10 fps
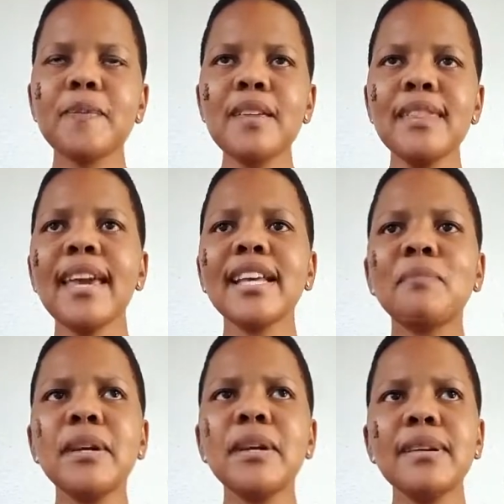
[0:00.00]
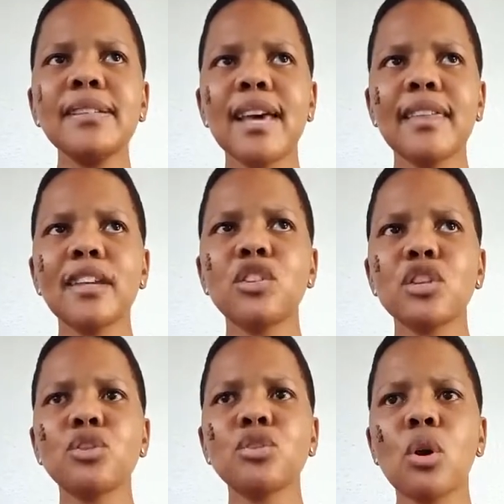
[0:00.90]
the experience, I think,
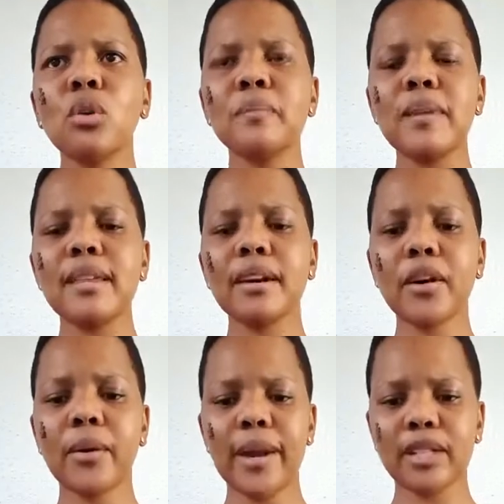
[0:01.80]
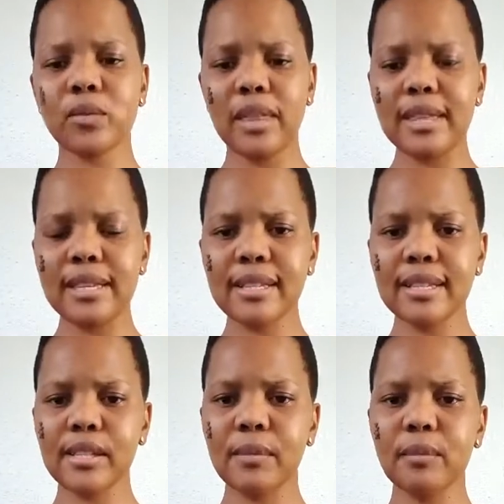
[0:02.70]
just showed me the cracks within the
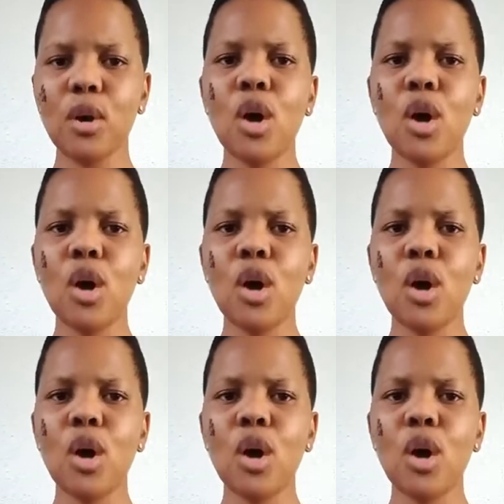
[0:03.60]
system.